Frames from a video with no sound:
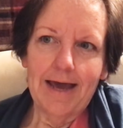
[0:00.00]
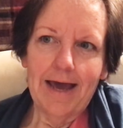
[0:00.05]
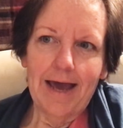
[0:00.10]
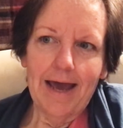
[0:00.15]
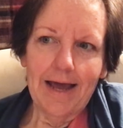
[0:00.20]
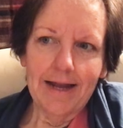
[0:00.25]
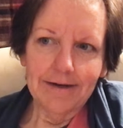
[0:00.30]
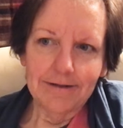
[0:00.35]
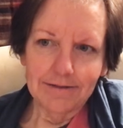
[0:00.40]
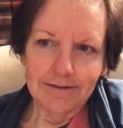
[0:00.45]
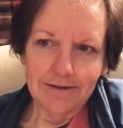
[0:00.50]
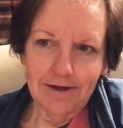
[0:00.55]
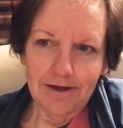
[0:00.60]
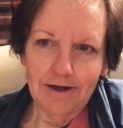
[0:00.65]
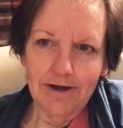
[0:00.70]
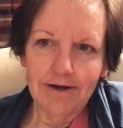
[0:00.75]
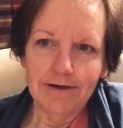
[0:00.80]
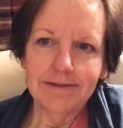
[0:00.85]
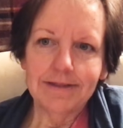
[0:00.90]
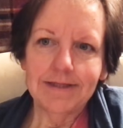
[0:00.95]
And
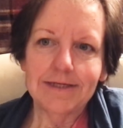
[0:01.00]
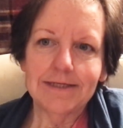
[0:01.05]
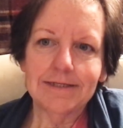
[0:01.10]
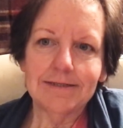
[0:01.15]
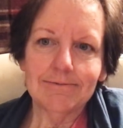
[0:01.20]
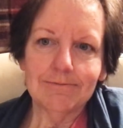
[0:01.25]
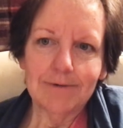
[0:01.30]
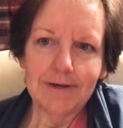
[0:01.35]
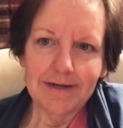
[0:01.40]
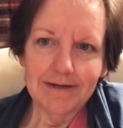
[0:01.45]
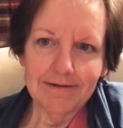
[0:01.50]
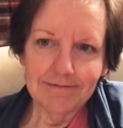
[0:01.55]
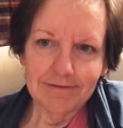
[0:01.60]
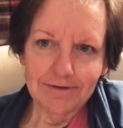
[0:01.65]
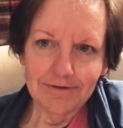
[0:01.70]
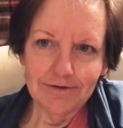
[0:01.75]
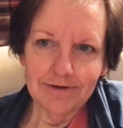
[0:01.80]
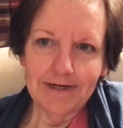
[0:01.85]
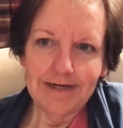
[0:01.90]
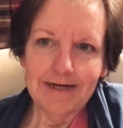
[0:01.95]
along this way of
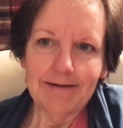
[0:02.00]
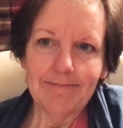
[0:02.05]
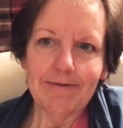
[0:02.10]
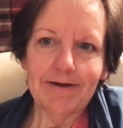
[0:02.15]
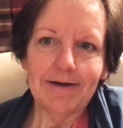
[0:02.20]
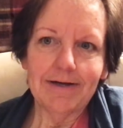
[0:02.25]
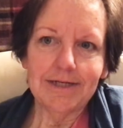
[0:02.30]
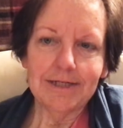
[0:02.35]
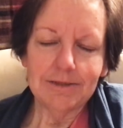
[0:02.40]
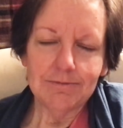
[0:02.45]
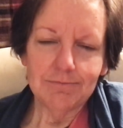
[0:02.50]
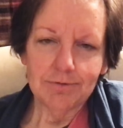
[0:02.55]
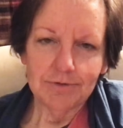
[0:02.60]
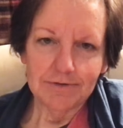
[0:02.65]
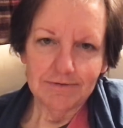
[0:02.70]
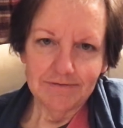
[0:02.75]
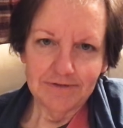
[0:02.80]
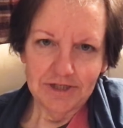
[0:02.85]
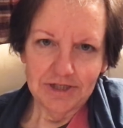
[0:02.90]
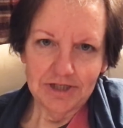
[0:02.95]
learning about his
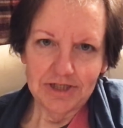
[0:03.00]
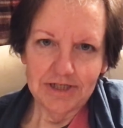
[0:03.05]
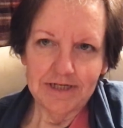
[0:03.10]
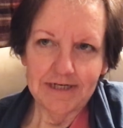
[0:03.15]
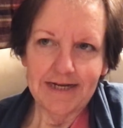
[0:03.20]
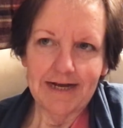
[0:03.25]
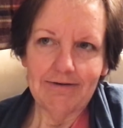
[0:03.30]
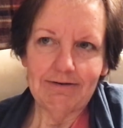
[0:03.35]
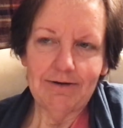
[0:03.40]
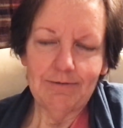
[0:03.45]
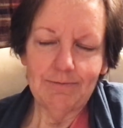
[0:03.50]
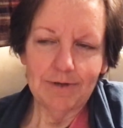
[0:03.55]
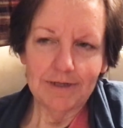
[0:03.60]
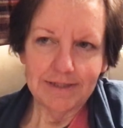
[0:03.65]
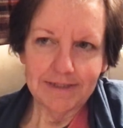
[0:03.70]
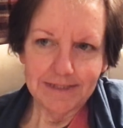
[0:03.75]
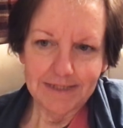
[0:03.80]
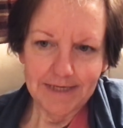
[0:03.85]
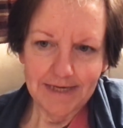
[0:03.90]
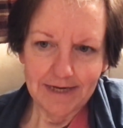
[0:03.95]
provision and how he wants
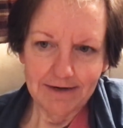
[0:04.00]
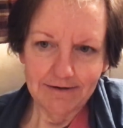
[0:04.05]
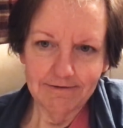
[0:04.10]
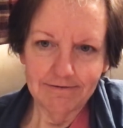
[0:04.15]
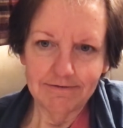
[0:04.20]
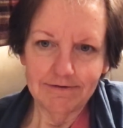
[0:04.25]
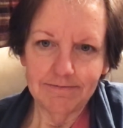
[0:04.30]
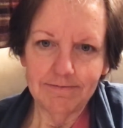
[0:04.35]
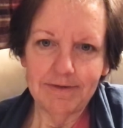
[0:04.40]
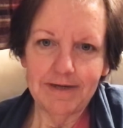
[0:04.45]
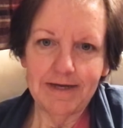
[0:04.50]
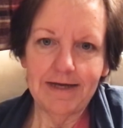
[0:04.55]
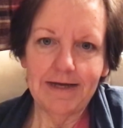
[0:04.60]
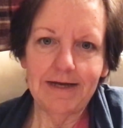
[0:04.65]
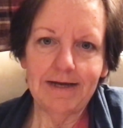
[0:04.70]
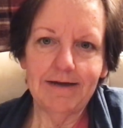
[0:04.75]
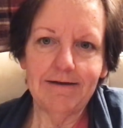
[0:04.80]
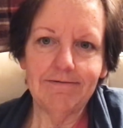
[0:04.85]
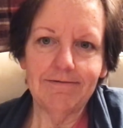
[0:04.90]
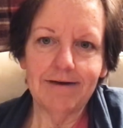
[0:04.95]
to care for me,
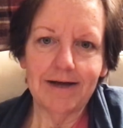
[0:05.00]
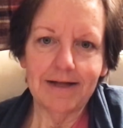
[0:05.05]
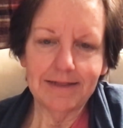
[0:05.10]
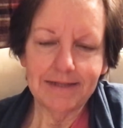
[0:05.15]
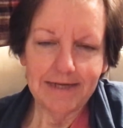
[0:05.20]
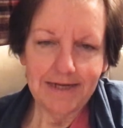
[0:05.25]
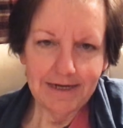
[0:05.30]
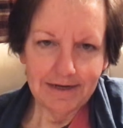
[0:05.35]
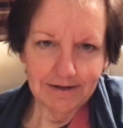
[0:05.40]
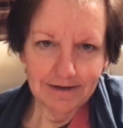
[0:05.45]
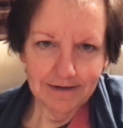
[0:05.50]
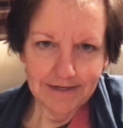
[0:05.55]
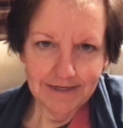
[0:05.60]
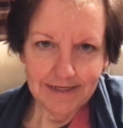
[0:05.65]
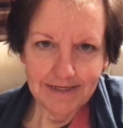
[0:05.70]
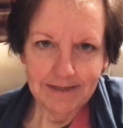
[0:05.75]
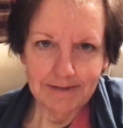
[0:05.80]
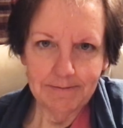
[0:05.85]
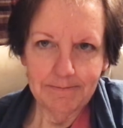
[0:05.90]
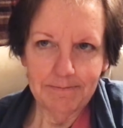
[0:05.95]
if I lean on
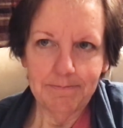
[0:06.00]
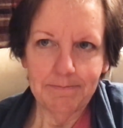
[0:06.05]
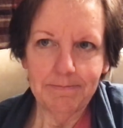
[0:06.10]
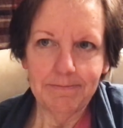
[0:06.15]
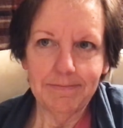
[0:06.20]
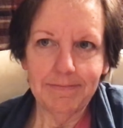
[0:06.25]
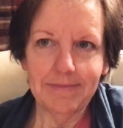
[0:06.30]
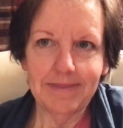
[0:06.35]
him,